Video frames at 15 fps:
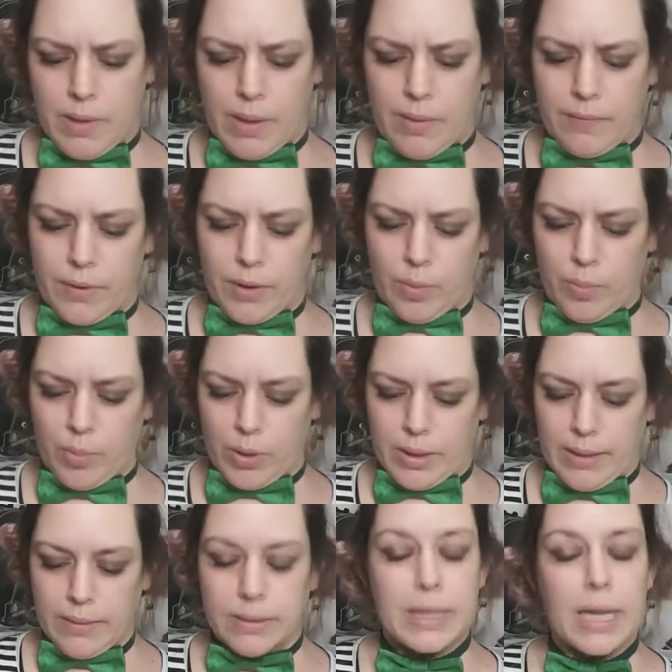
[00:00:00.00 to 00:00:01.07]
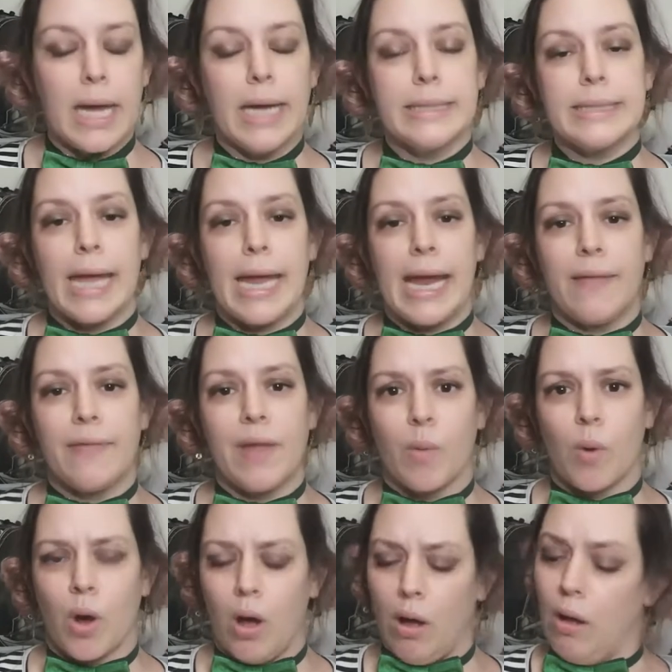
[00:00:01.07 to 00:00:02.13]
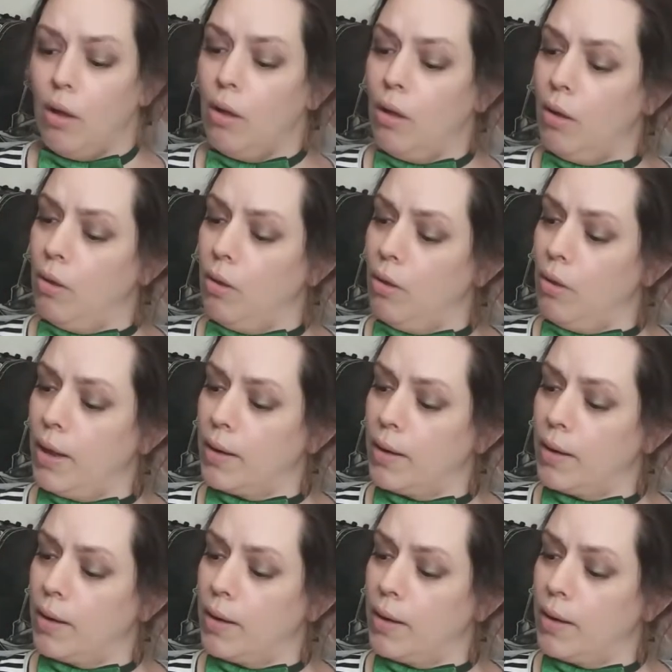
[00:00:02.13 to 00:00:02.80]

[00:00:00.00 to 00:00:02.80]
however you pronounce that. And they were all,